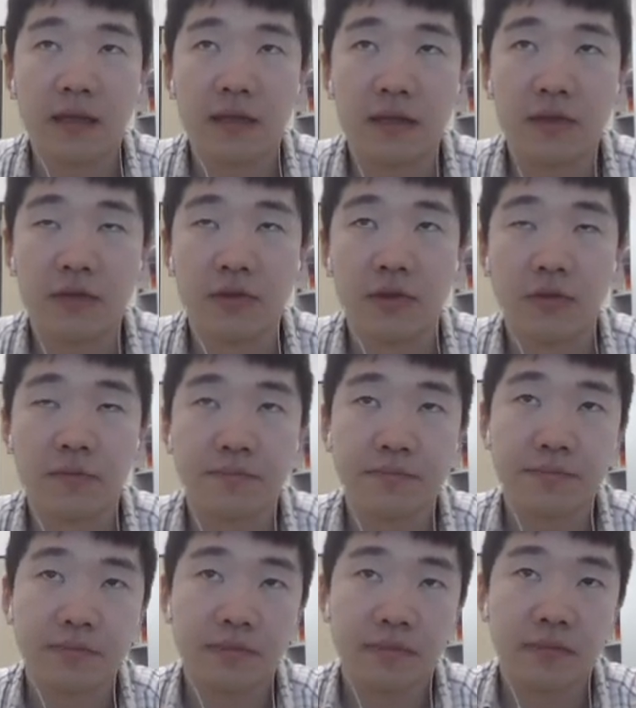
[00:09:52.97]
you
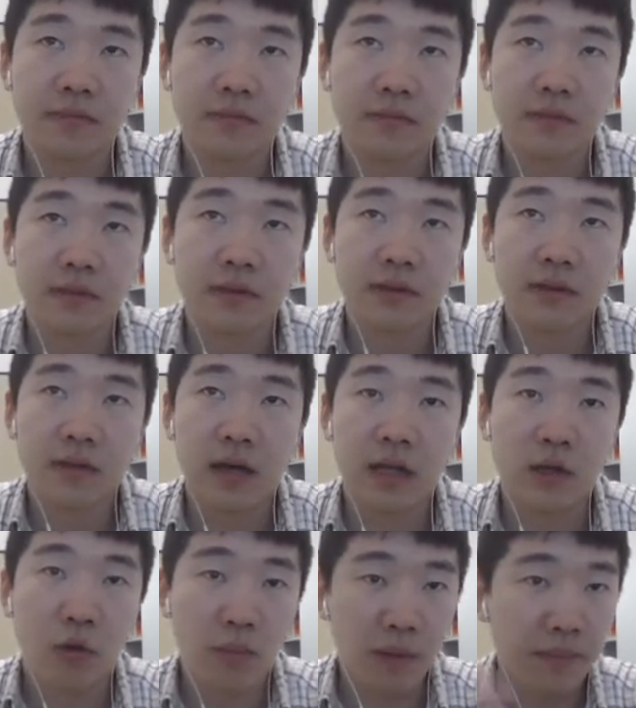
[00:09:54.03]
know
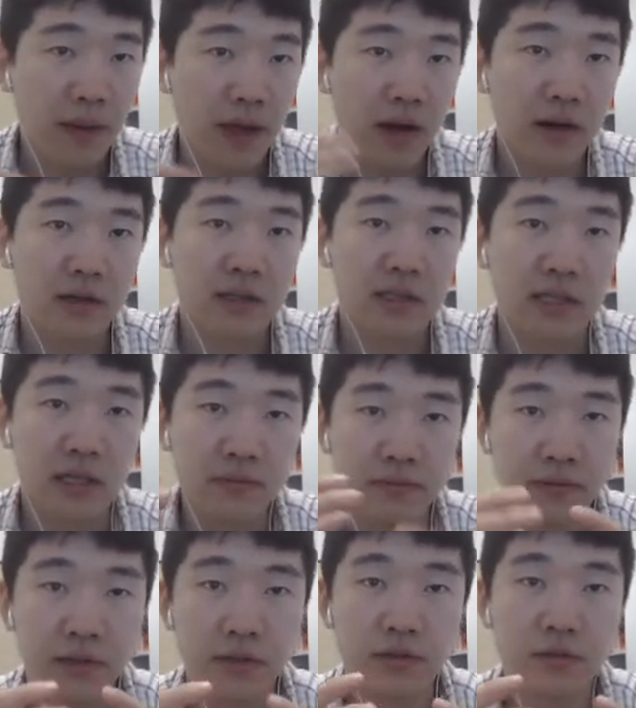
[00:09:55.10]
atomic pairs. If
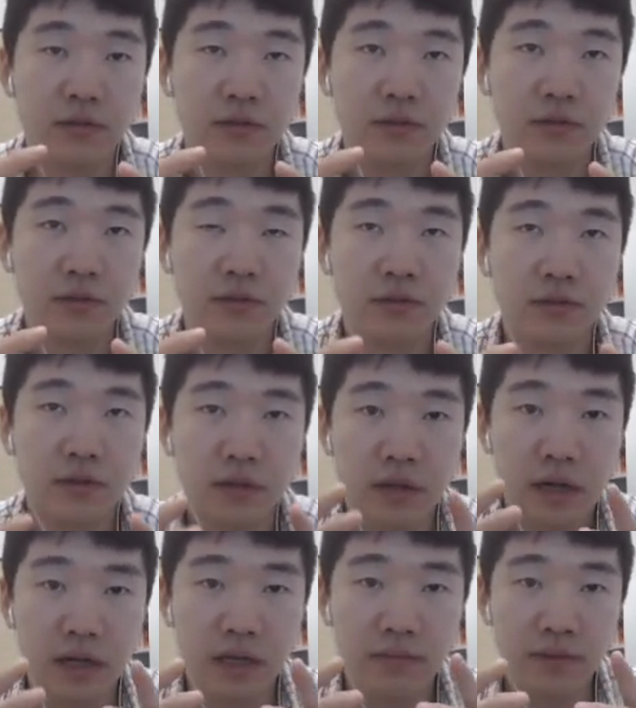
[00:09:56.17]
your
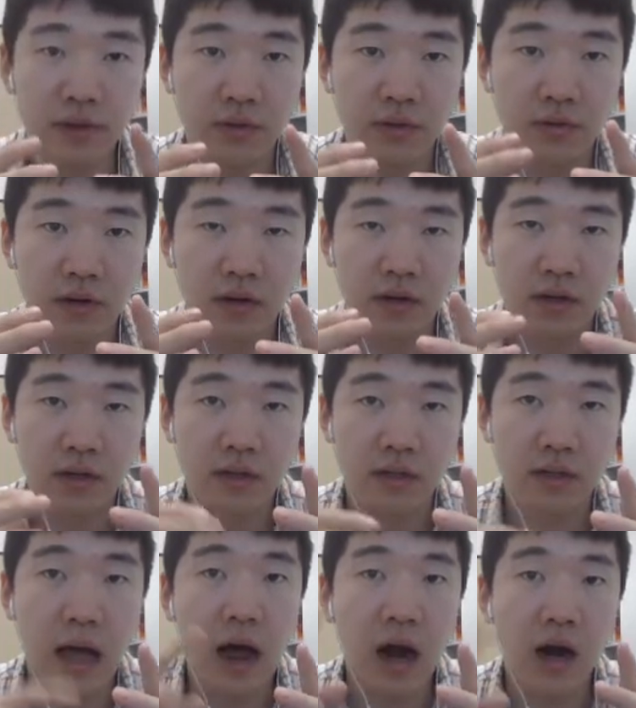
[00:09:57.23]

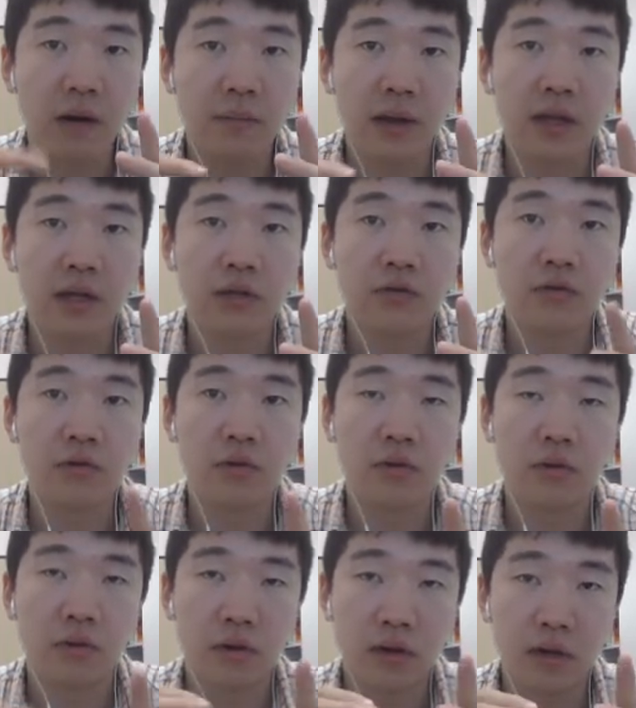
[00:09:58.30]
R value
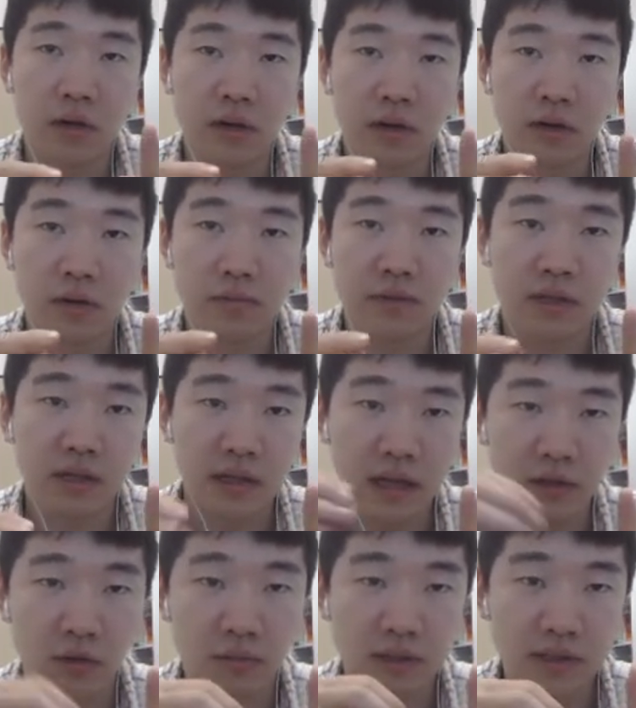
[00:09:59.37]
the
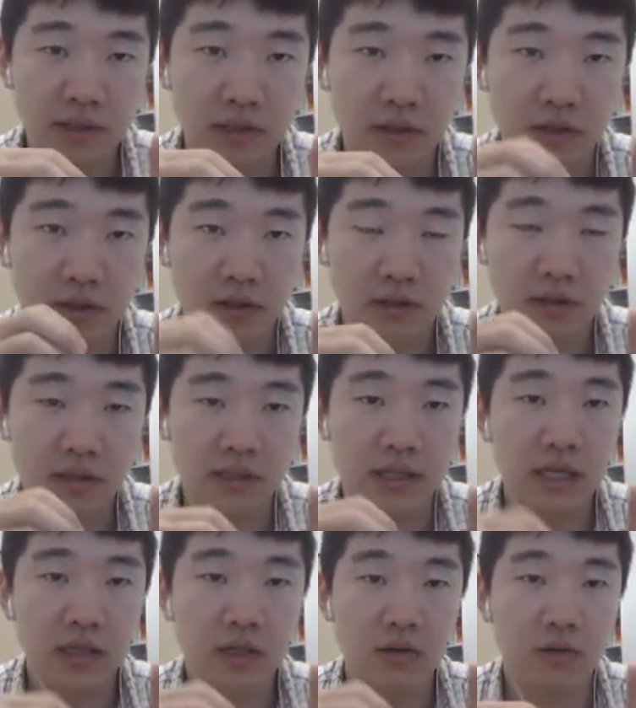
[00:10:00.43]
atomic the
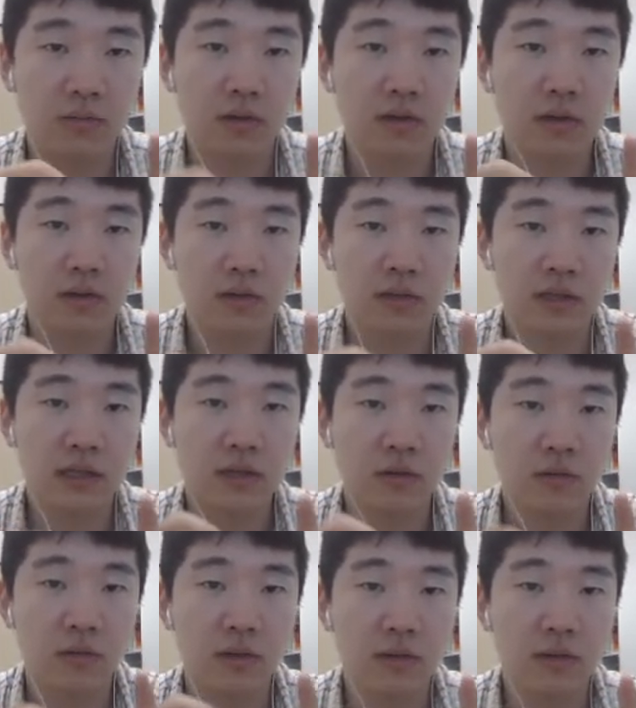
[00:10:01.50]
center of the